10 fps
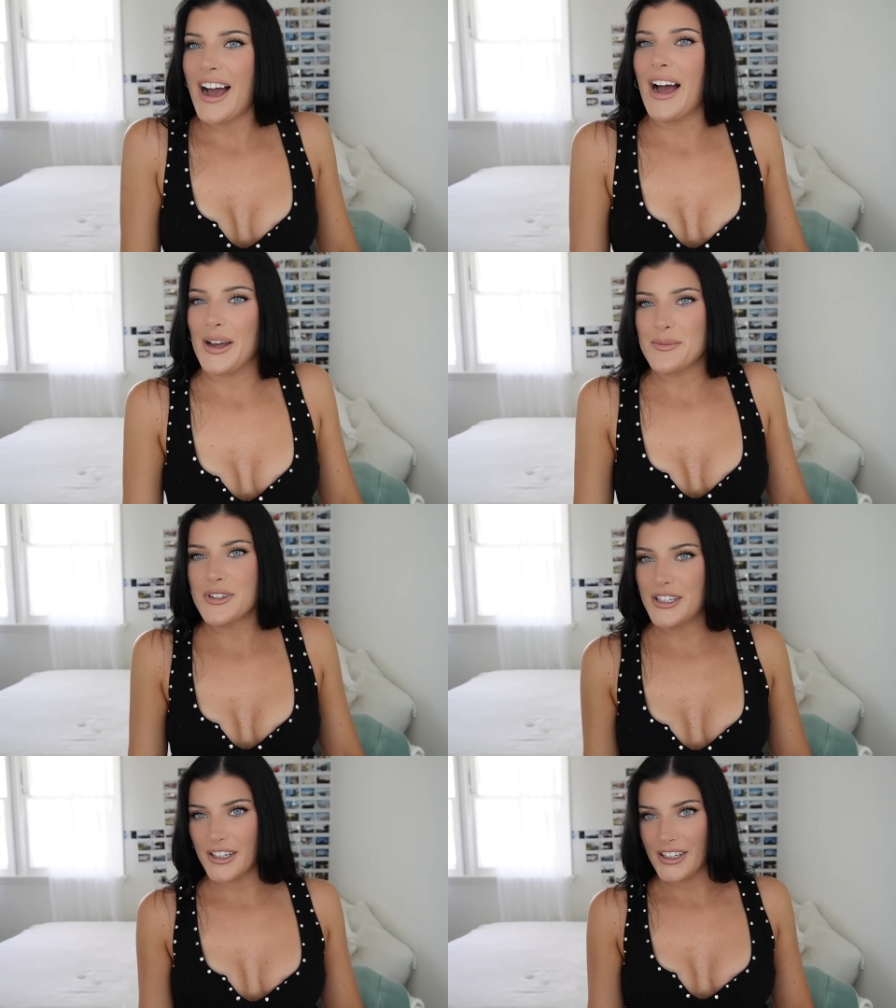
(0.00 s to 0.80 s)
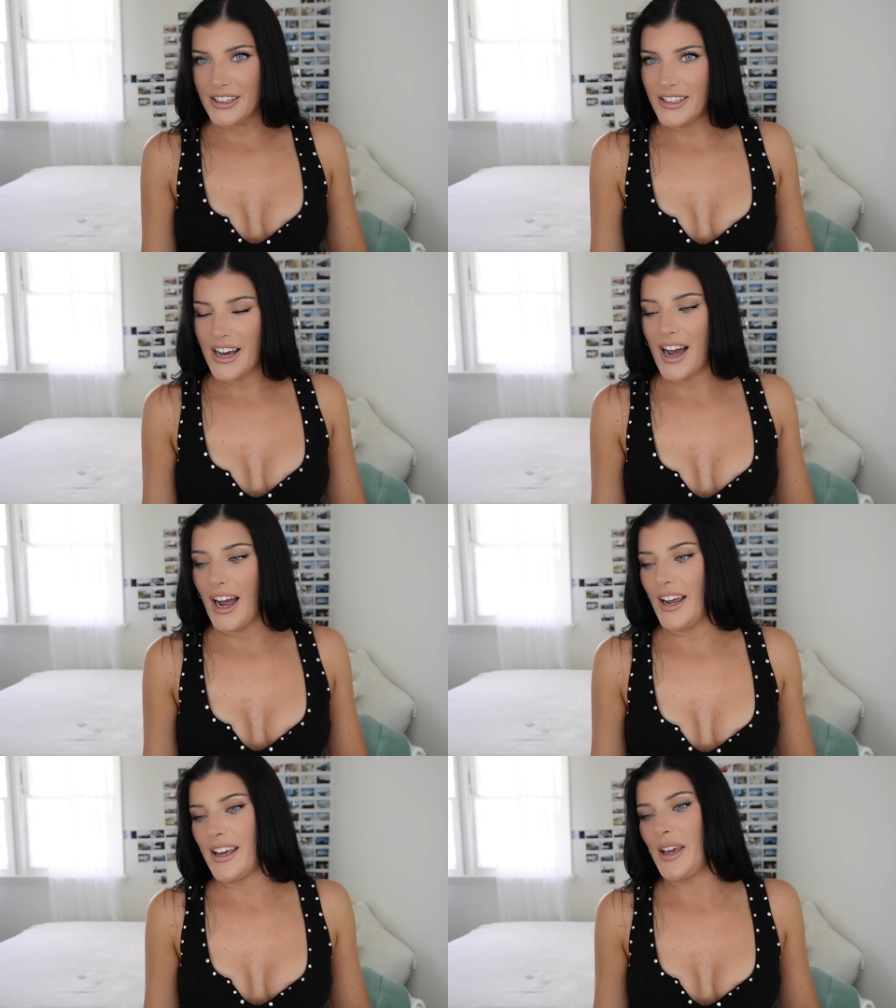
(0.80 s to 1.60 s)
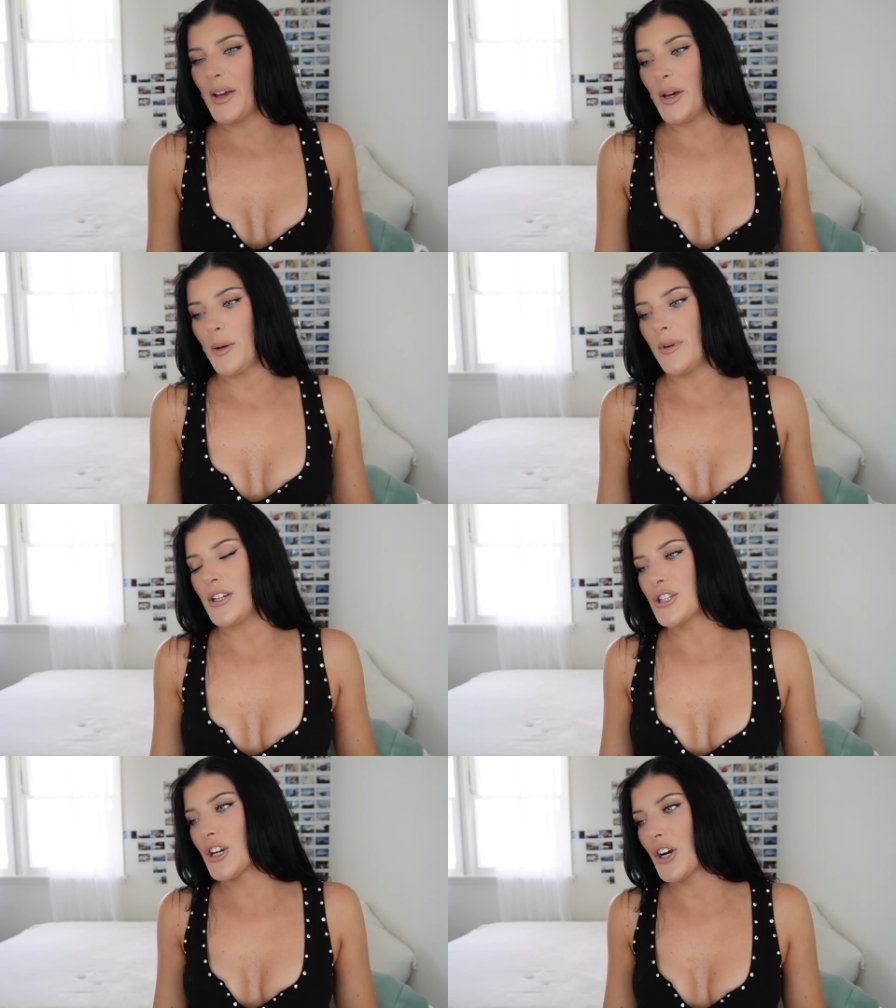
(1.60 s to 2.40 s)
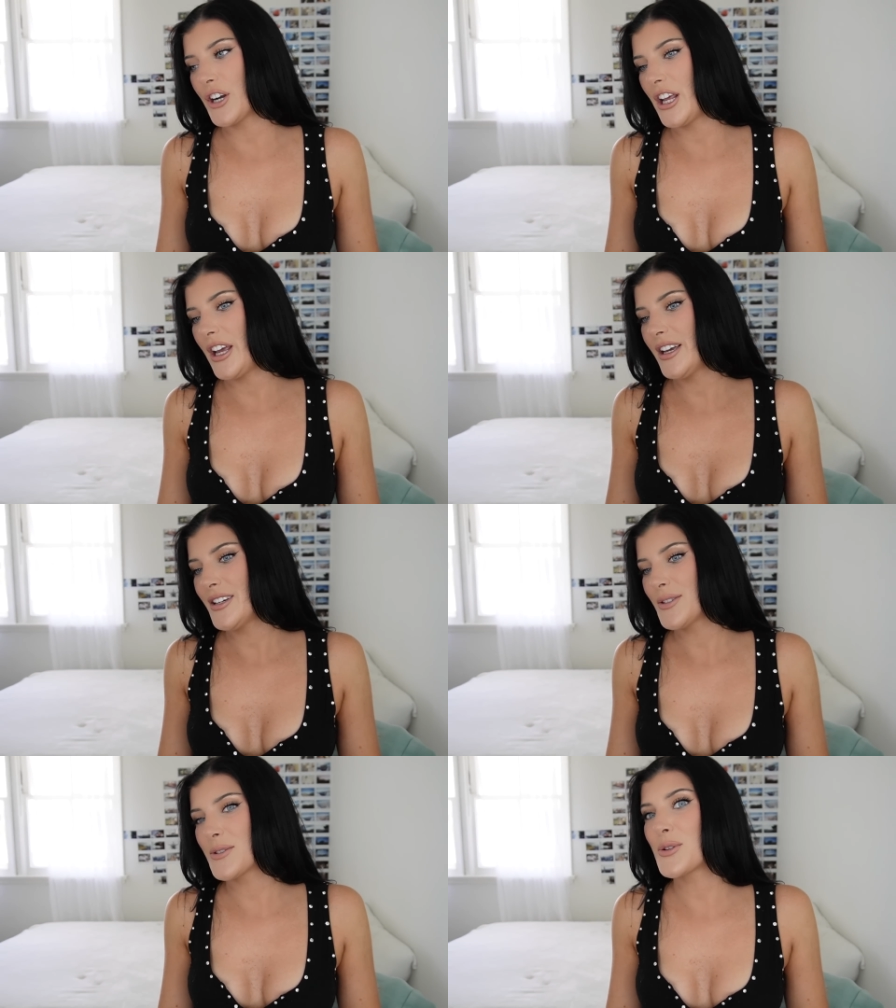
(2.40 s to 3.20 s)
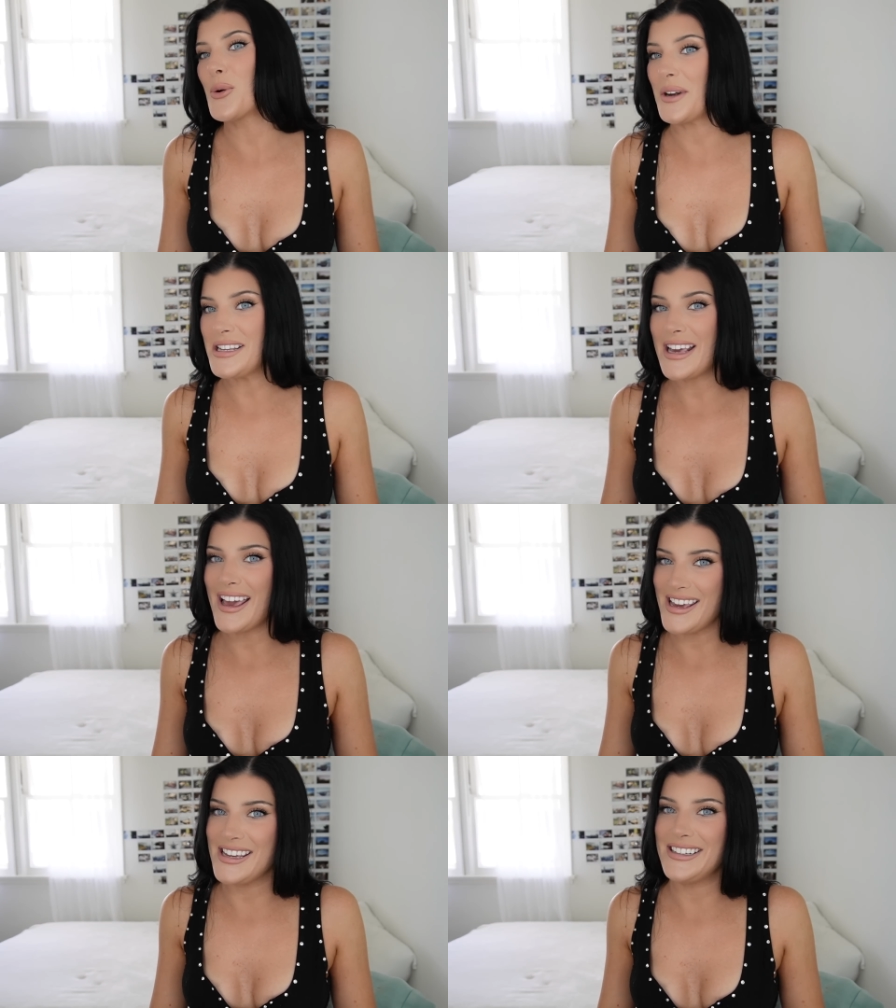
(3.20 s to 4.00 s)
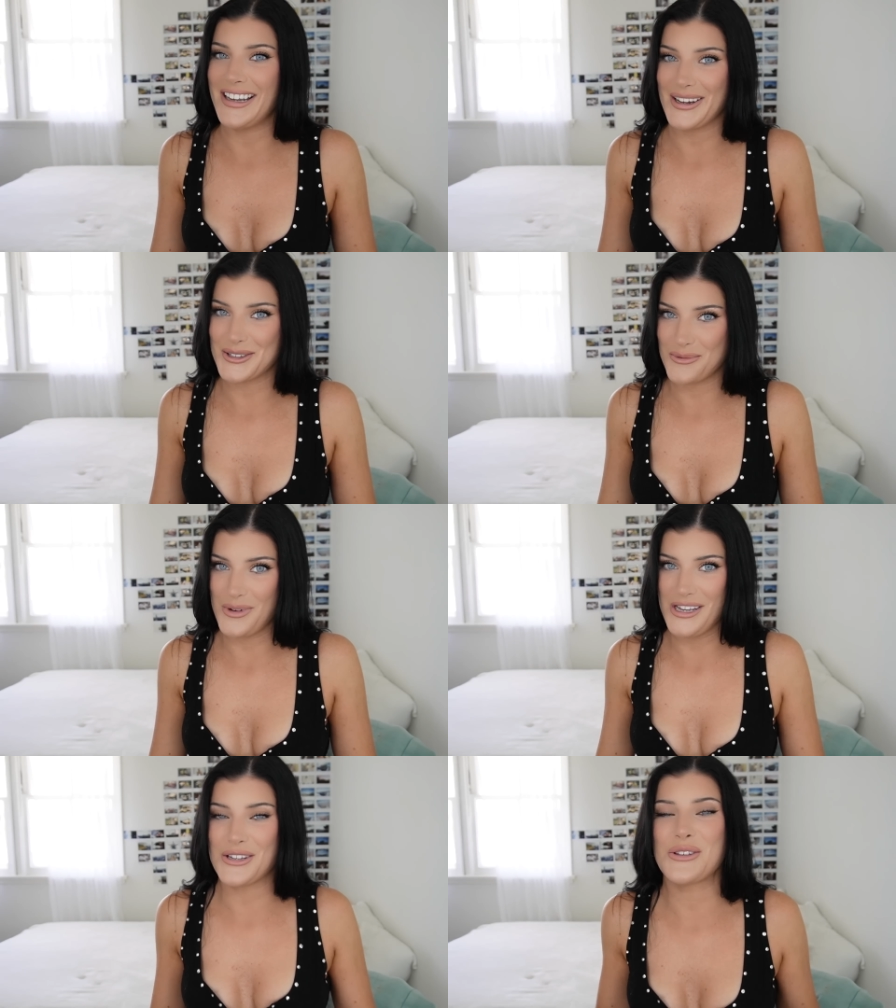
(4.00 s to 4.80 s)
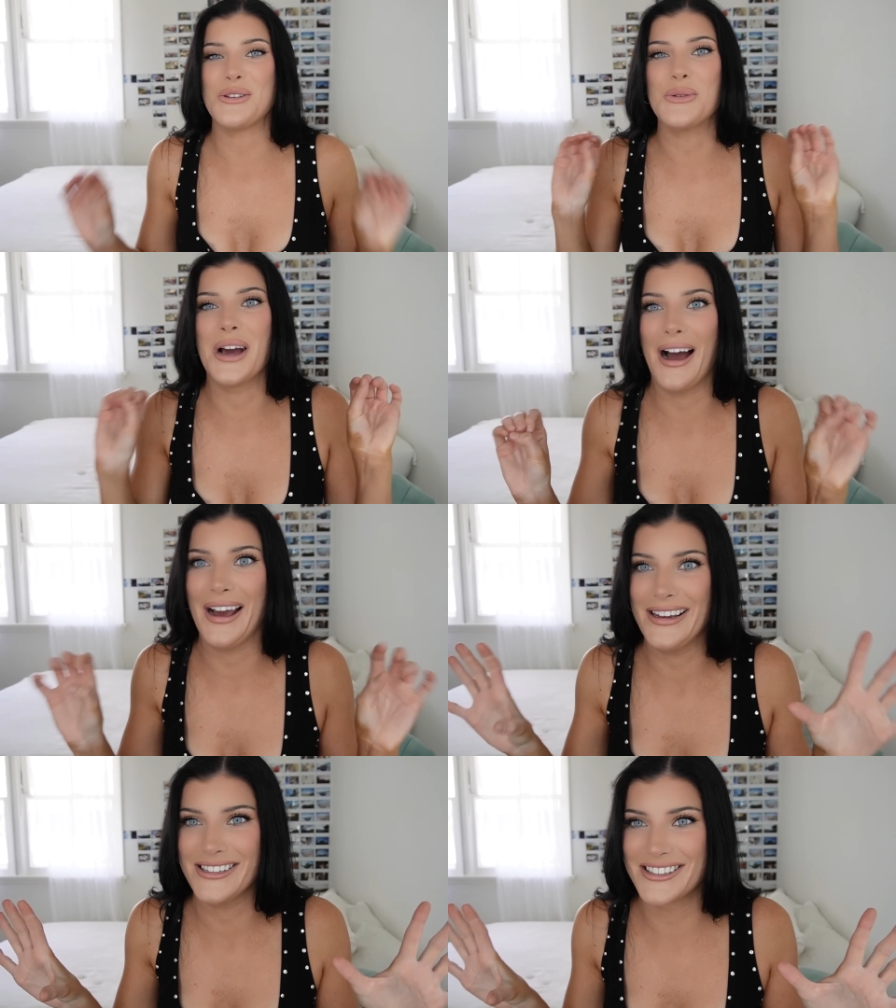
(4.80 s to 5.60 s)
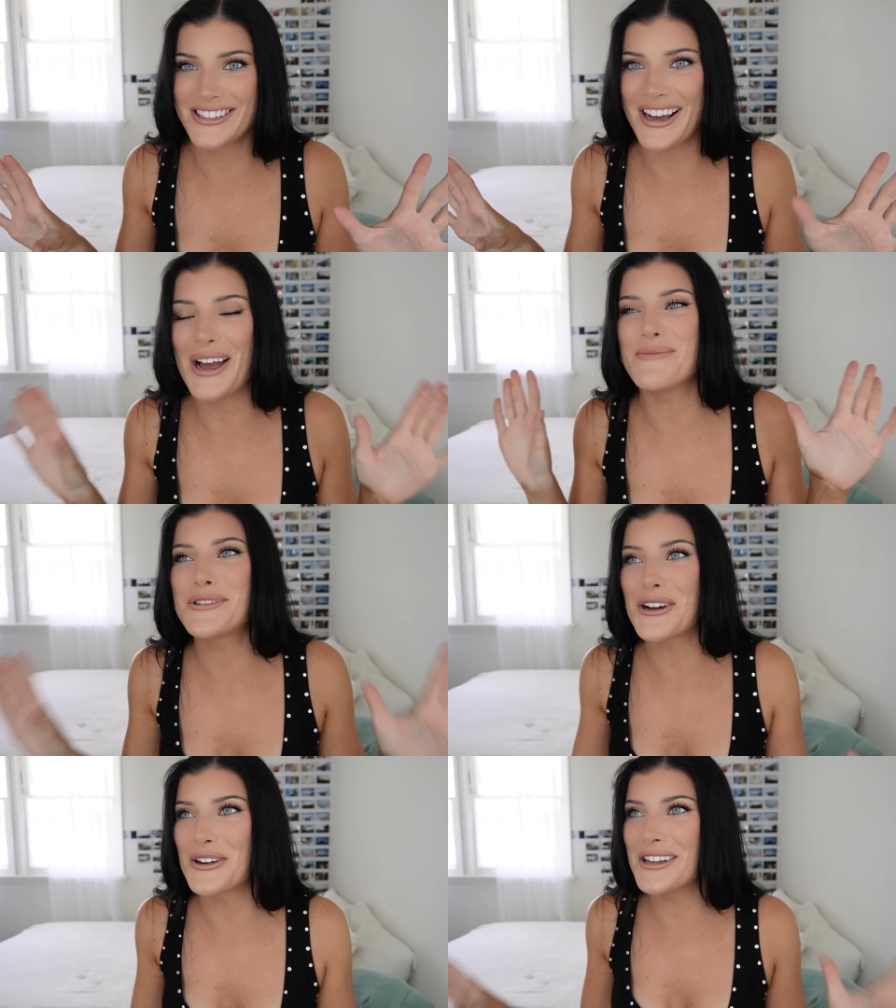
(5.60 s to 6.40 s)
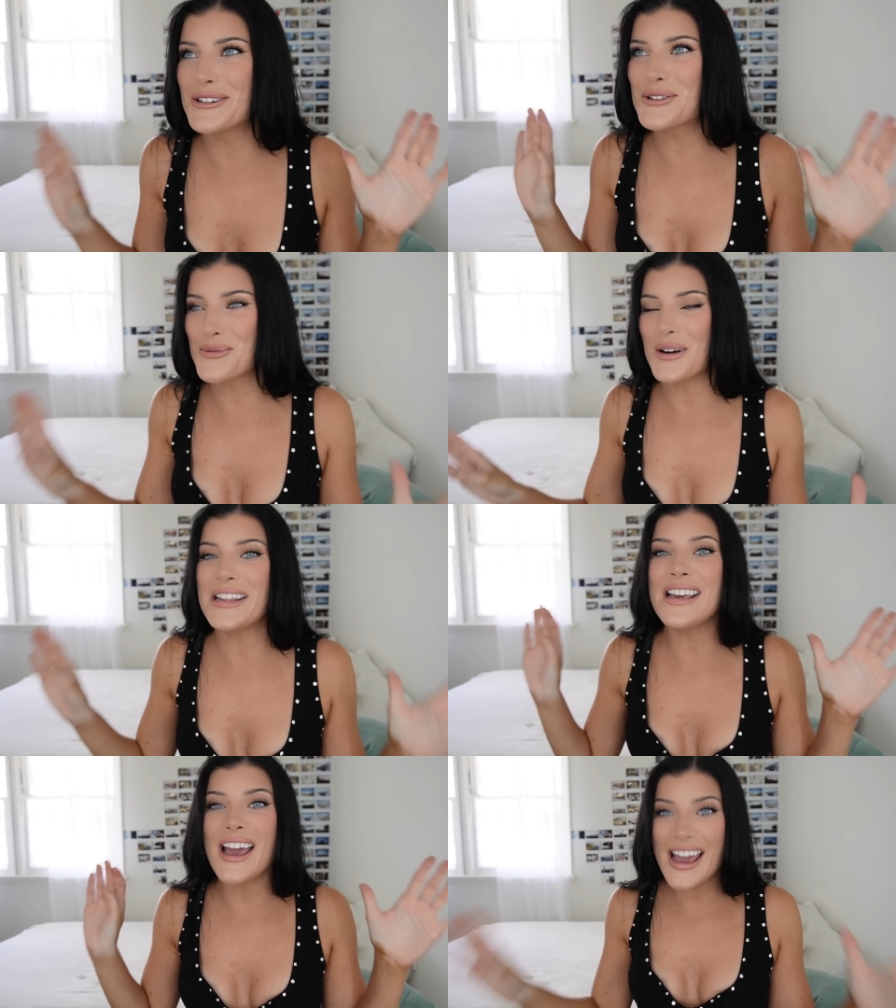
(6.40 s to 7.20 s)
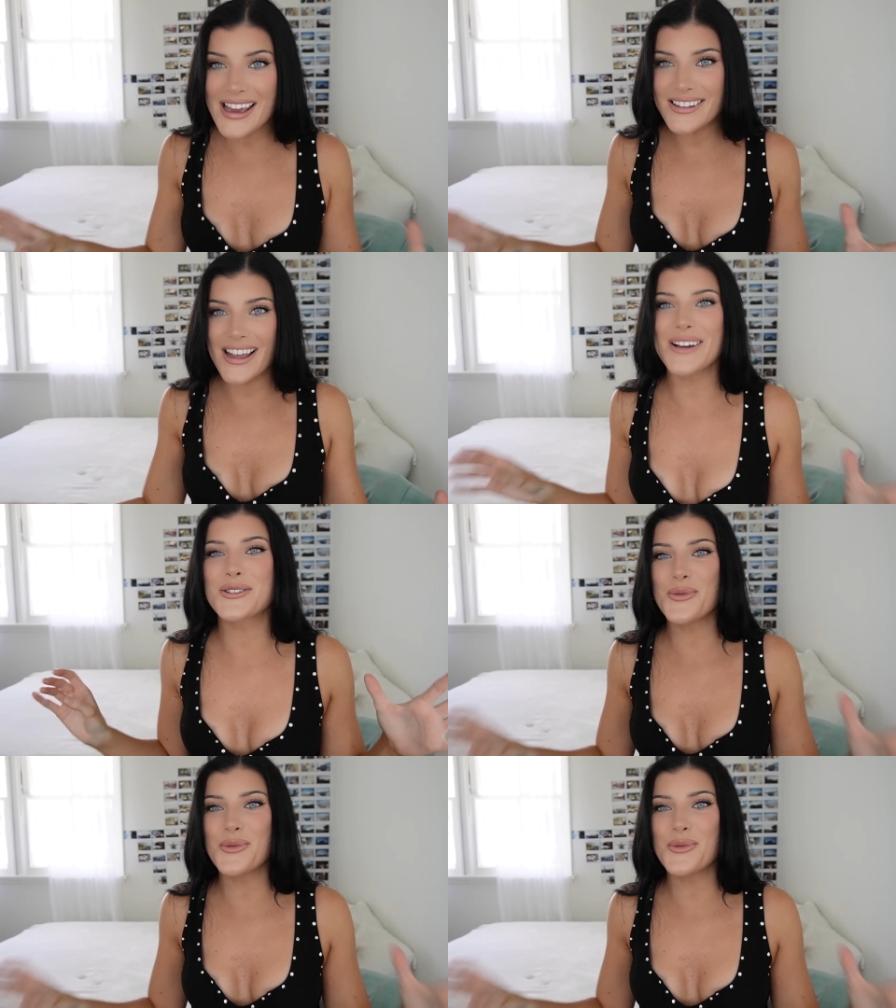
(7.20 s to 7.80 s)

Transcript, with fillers: I'm good. I am turning 28 next week. You guys, I'm turning 28 next